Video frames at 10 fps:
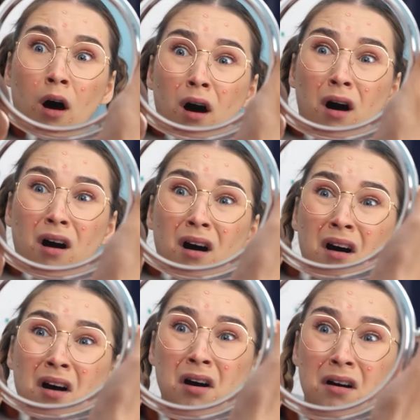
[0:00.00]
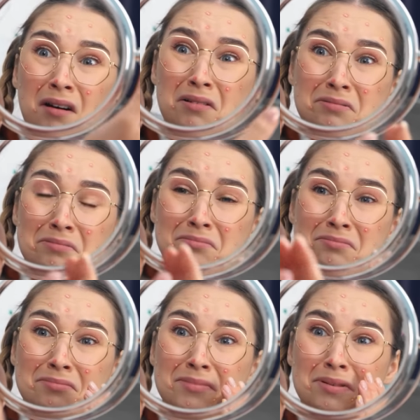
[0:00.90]
Ah, my skin is totally
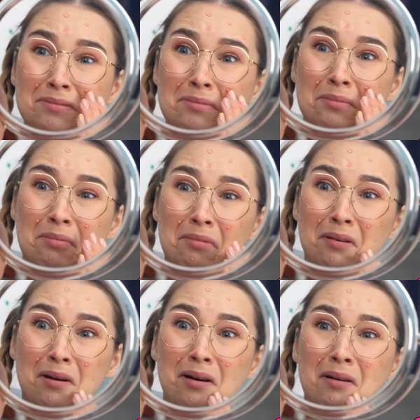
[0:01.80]
broken out! I look like a